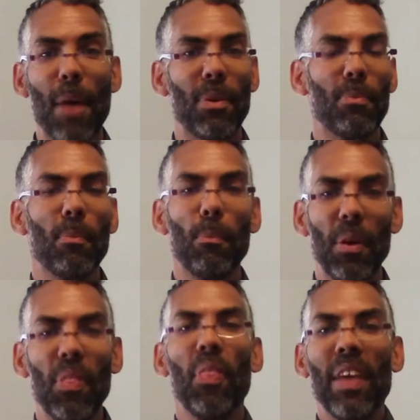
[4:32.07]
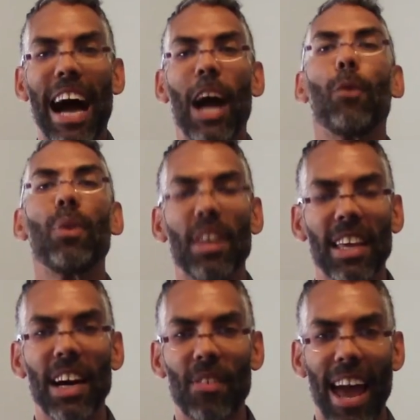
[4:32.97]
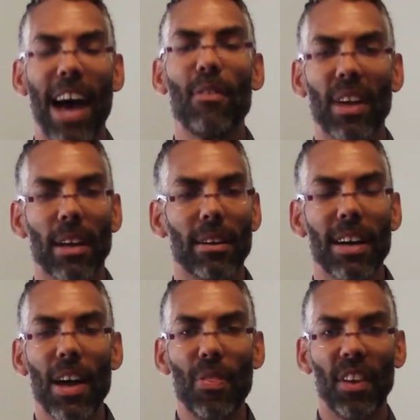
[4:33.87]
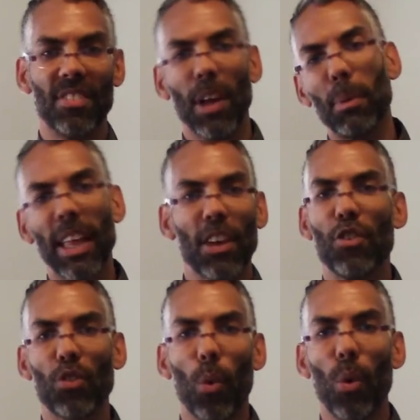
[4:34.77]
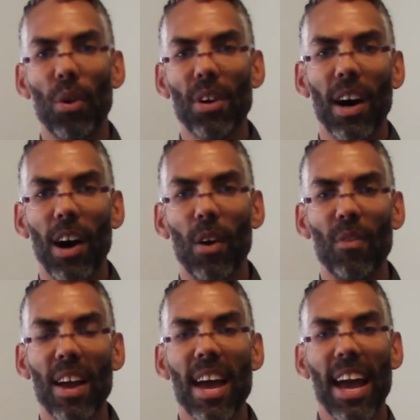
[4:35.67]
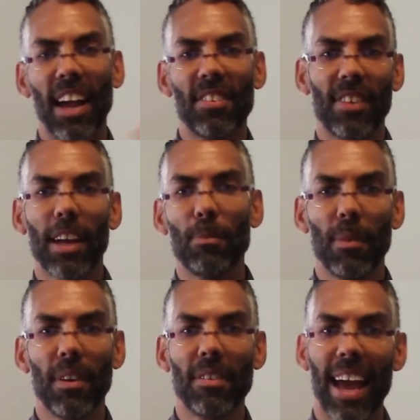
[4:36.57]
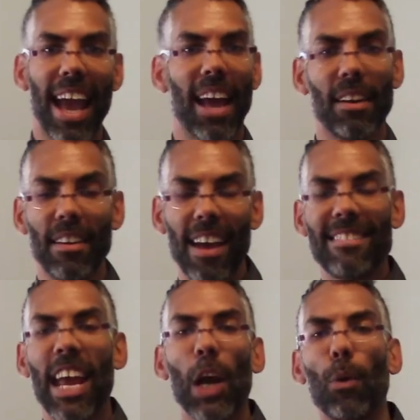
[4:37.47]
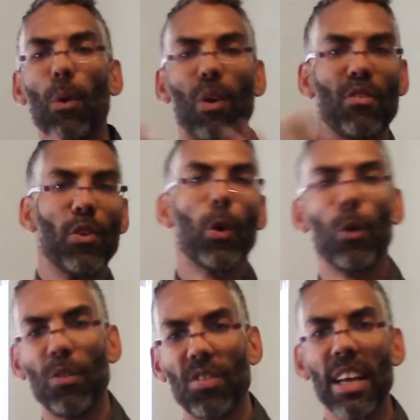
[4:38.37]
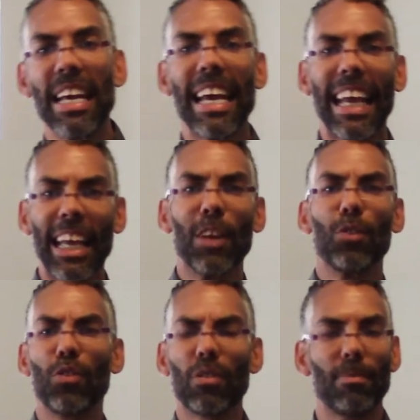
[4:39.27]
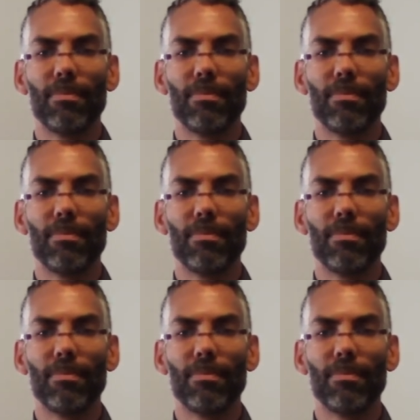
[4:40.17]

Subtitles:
I mean, but the irony of having this double-edged sword of excitement and terror of nerves is,